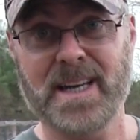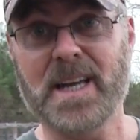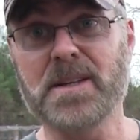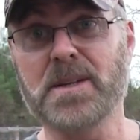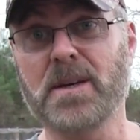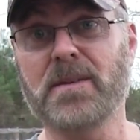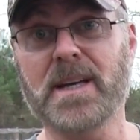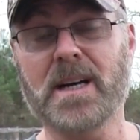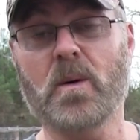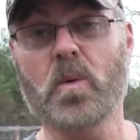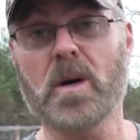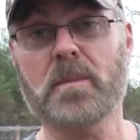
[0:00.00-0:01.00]
and giving
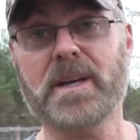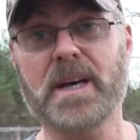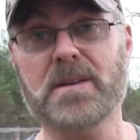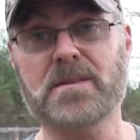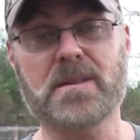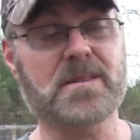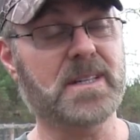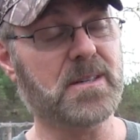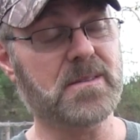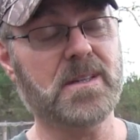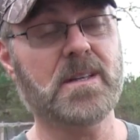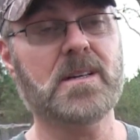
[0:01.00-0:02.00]
out worm castings,
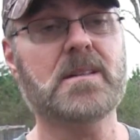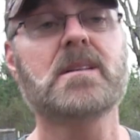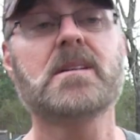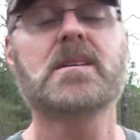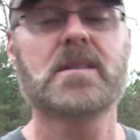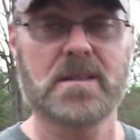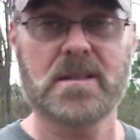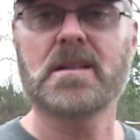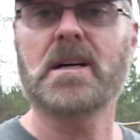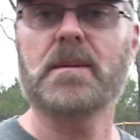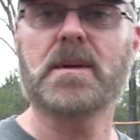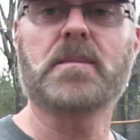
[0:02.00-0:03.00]
next year
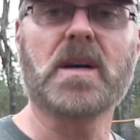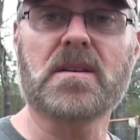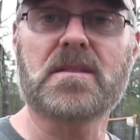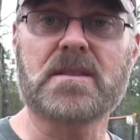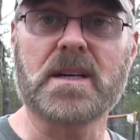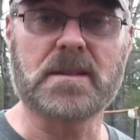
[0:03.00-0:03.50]
I'm going to be all set.